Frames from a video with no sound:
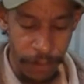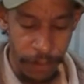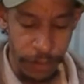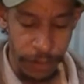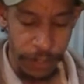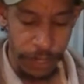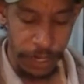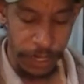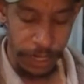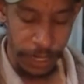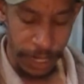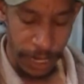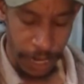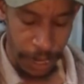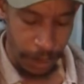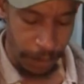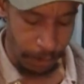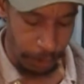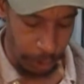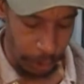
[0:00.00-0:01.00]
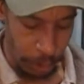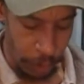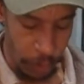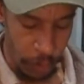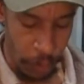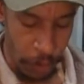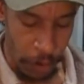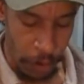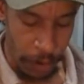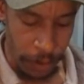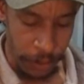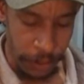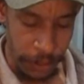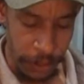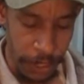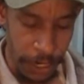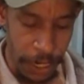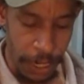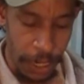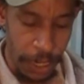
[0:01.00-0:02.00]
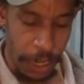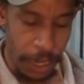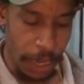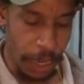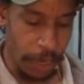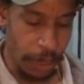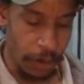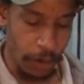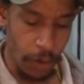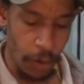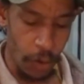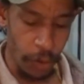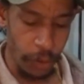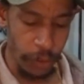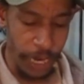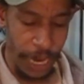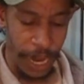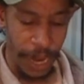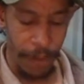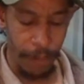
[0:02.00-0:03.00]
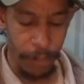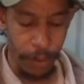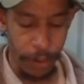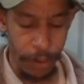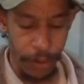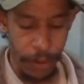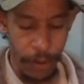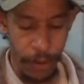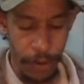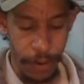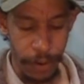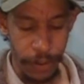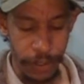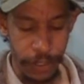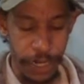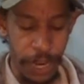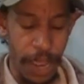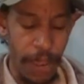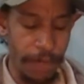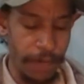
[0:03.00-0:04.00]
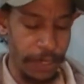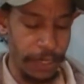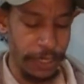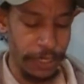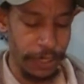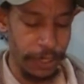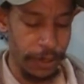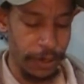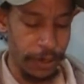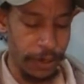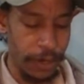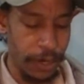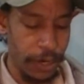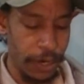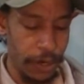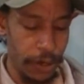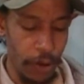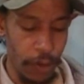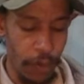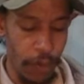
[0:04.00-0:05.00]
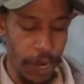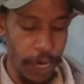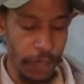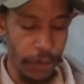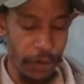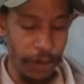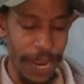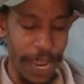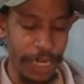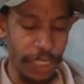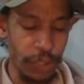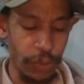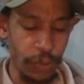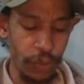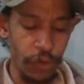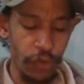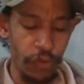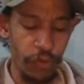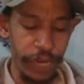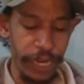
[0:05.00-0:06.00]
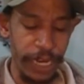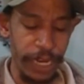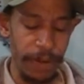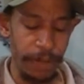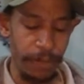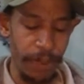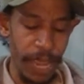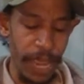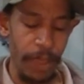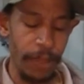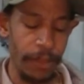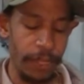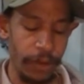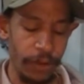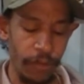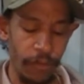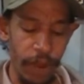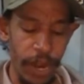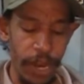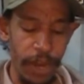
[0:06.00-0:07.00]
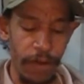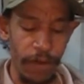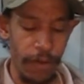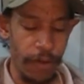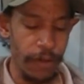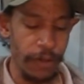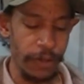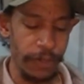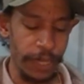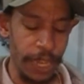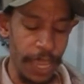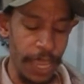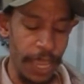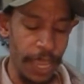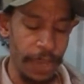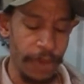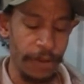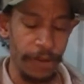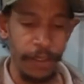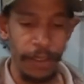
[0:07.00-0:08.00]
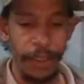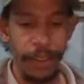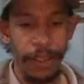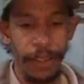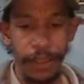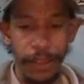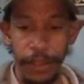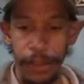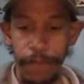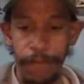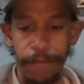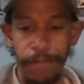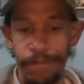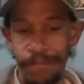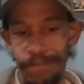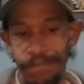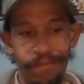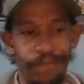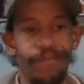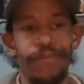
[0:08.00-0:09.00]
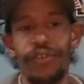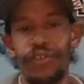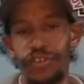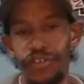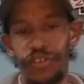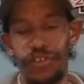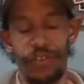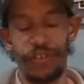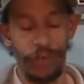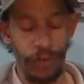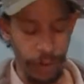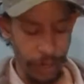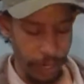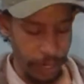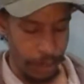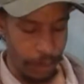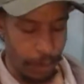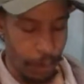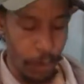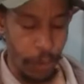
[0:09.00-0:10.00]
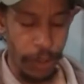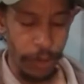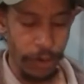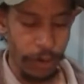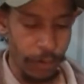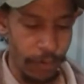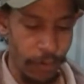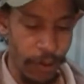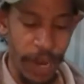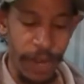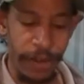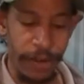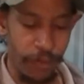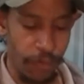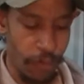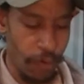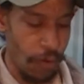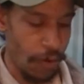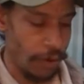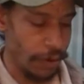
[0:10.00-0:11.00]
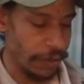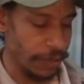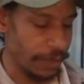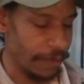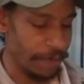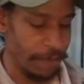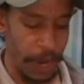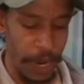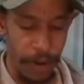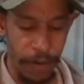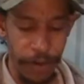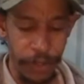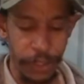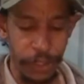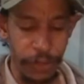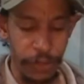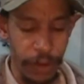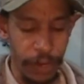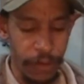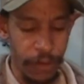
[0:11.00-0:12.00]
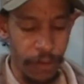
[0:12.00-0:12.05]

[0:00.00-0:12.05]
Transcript: those neon blue craws, gold amber craws, obviously your regular natural green, pale, and gray craws, and certainly the boiler red craws, the fire engine red